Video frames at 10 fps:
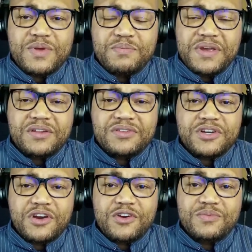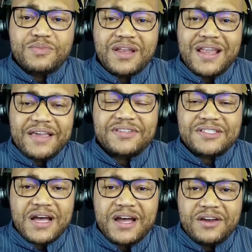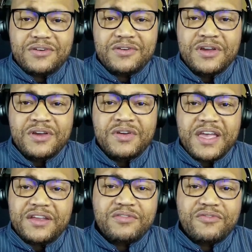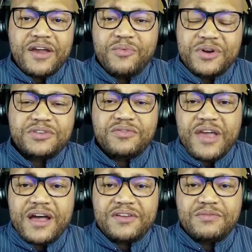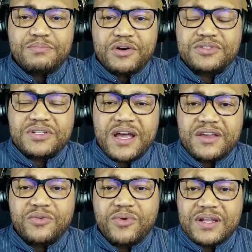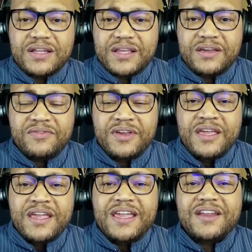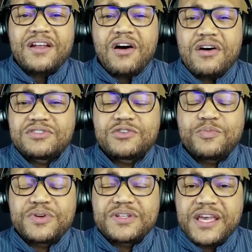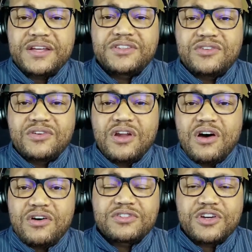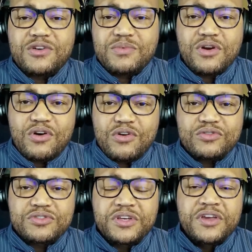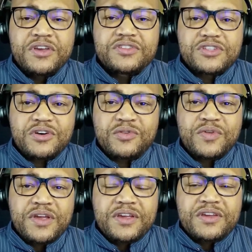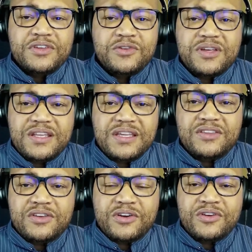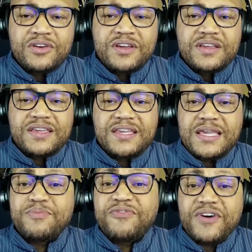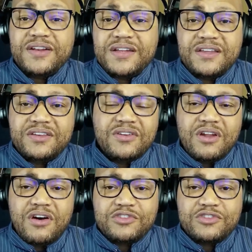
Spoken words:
and middle term lifestyle and what you value most and how you want to live, and also protect your long term goals. So you can either keep funding your long